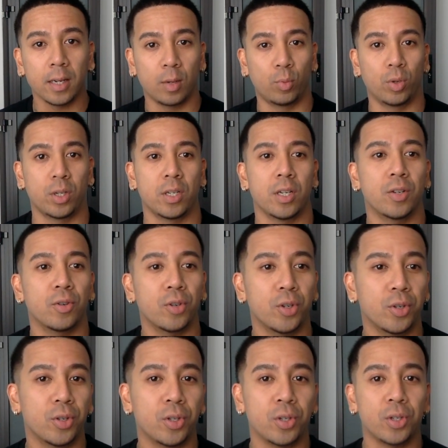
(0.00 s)
I want to
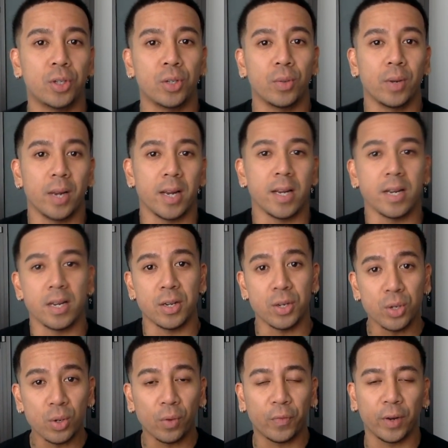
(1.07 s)
introduce you to a
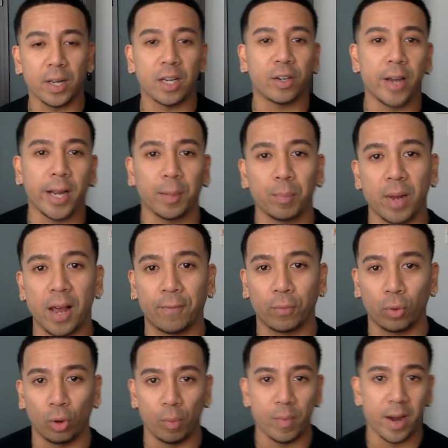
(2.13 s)
new affiliate tracking
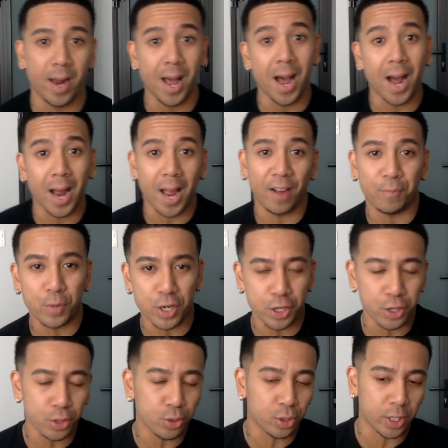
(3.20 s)
platform that I have been
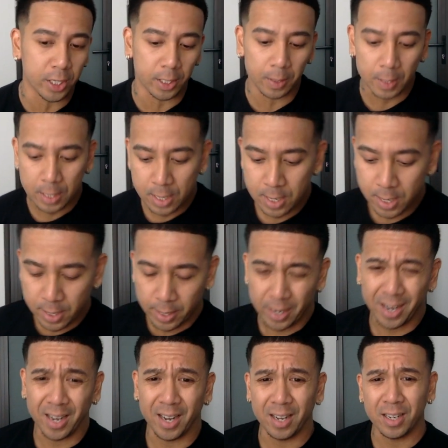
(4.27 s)
using.
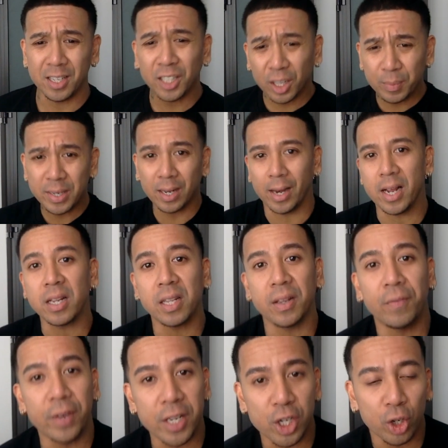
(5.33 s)
And it's going to be a lengthy
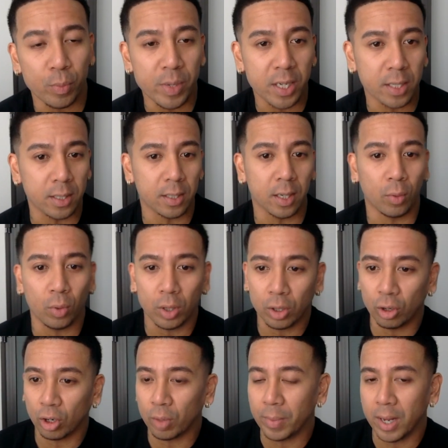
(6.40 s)
video because I want
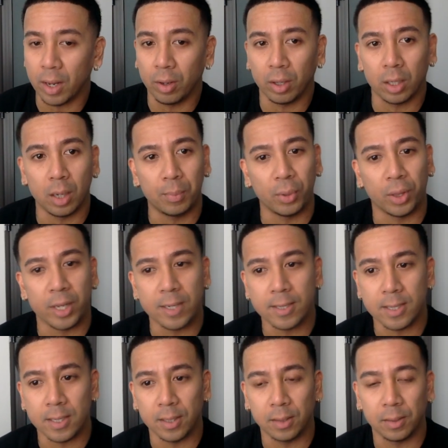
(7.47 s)
to talk about a couple
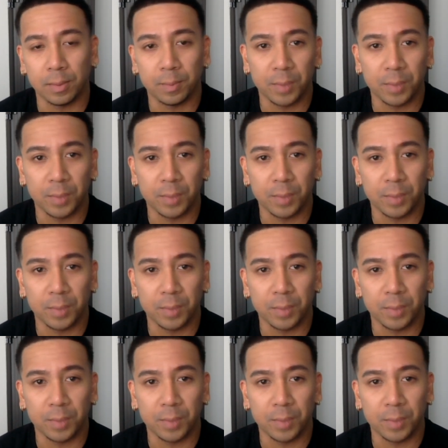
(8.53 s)
things here.